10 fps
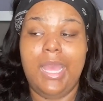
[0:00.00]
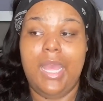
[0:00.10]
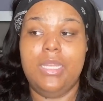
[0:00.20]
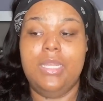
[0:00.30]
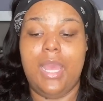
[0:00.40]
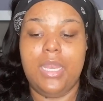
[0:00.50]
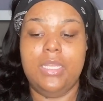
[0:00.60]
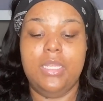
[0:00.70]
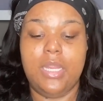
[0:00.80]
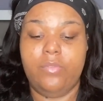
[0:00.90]
I
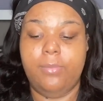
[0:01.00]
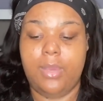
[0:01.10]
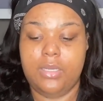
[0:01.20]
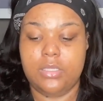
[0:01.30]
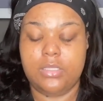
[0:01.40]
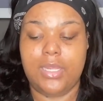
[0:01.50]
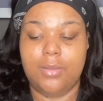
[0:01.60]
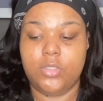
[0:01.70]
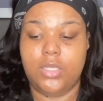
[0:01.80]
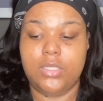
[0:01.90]
need everybody to
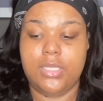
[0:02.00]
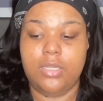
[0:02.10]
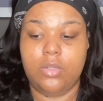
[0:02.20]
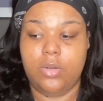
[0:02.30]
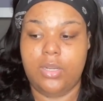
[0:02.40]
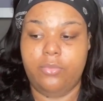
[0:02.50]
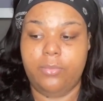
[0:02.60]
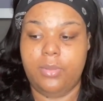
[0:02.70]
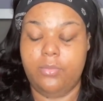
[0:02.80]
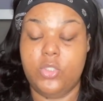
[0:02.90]
stop trying to take credit
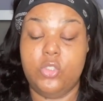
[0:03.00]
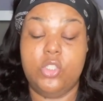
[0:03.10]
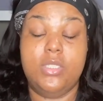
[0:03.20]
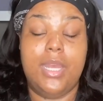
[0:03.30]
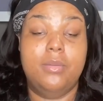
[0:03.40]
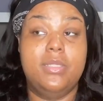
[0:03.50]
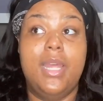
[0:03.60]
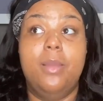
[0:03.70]
from the stop